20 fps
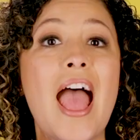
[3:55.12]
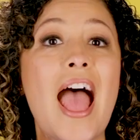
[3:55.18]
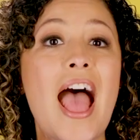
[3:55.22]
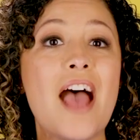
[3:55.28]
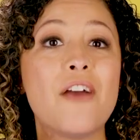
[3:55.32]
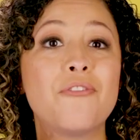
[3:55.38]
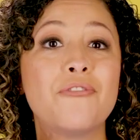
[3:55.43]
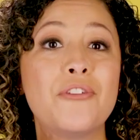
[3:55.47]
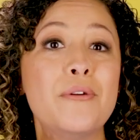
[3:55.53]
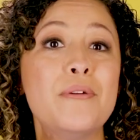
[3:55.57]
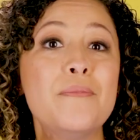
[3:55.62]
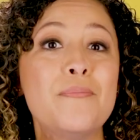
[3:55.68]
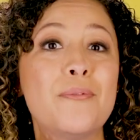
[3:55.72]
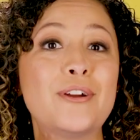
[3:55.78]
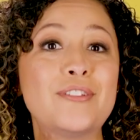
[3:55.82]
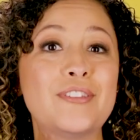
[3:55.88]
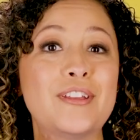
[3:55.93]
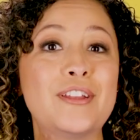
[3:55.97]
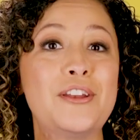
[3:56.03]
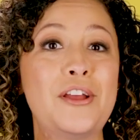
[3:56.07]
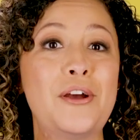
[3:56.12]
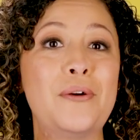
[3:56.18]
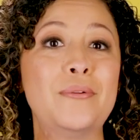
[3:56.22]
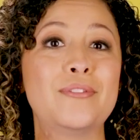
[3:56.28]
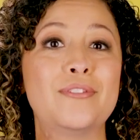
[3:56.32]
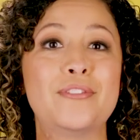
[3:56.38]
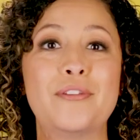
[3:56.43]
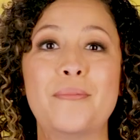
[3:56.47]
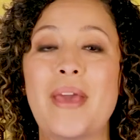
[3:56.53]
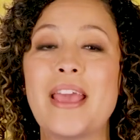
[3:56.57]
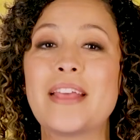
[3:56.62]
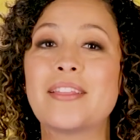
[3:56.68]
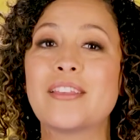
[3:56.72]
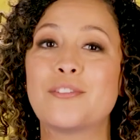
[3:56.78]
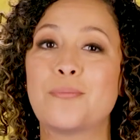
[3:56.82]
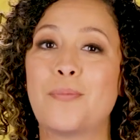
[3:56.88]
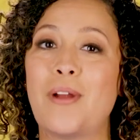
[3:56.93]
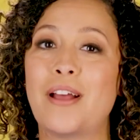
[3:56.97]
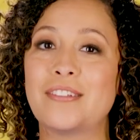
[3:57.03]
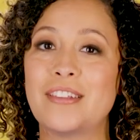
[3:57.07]
A few important notes to make this
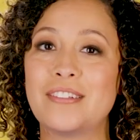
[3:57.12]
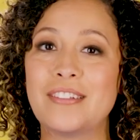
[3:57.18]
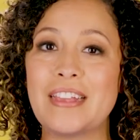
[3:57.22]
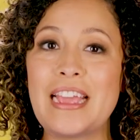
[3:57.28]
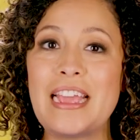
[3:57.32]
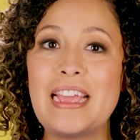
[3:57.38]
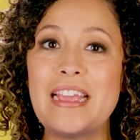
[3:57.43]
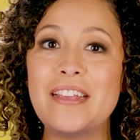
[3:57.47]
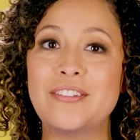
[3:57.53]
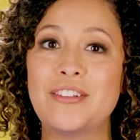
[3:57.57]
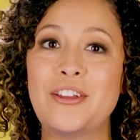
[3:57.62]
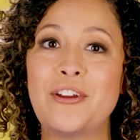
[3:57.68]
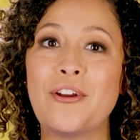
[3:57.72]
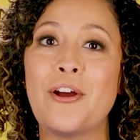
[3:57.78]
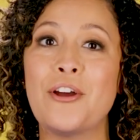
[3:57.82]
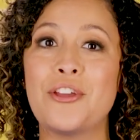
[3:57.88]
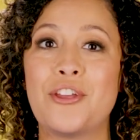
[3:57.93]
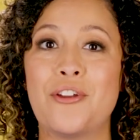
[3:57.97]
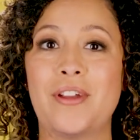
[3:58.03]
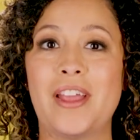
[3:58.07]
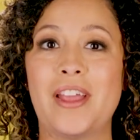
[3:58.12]
process easier on your